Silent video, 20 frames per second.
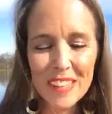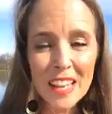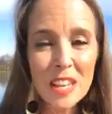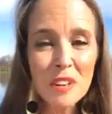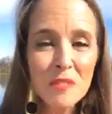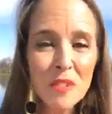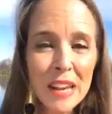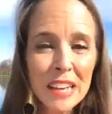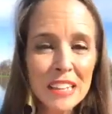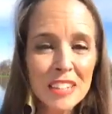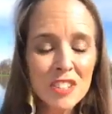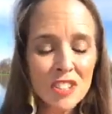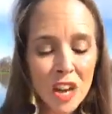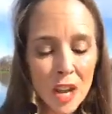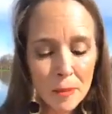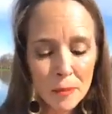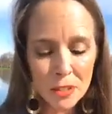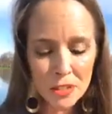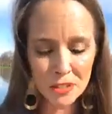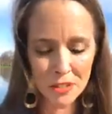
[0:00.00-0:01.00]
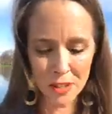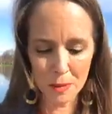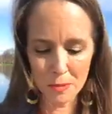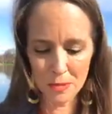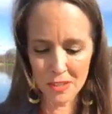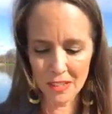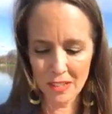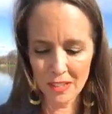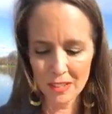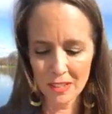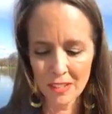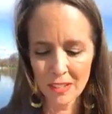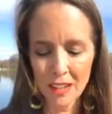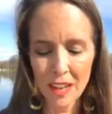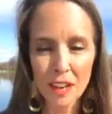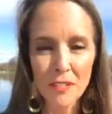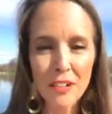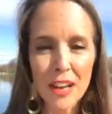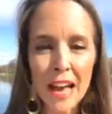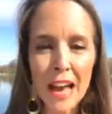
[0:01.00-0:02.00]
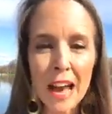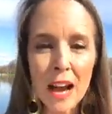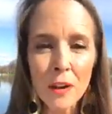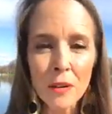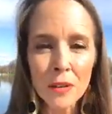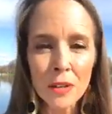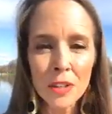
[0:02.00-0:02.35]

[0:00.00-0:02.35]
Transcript: And write a job description of how